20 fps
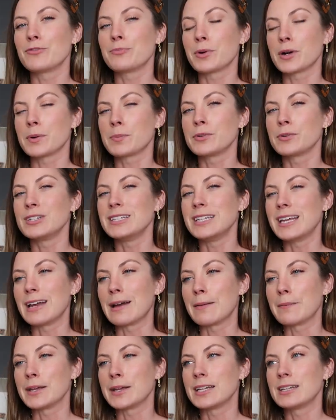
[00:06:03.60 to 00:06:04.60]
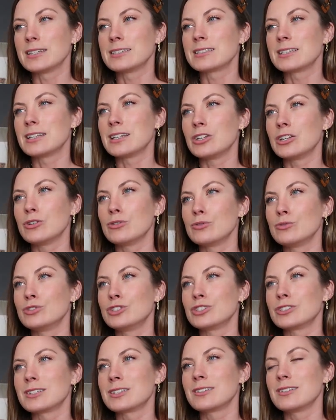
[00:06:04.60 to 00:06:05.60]
of purple yam is, then you
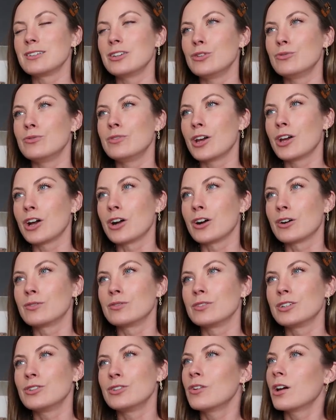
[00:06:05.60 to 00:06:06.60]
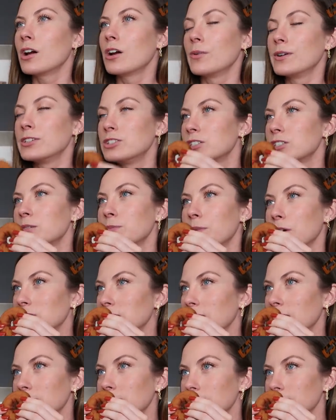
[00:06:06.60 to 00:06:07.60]
just, you know. You know, it just
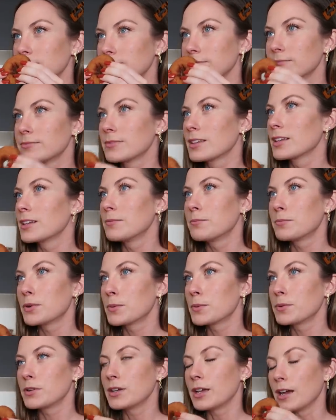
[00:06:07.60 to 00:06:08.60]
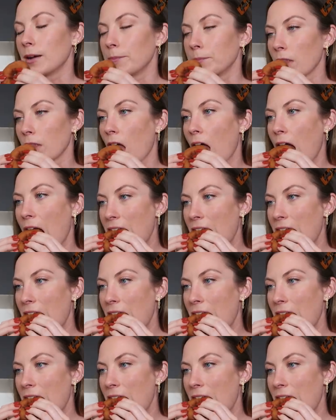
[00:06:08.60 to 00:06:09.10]
smells like purple yam.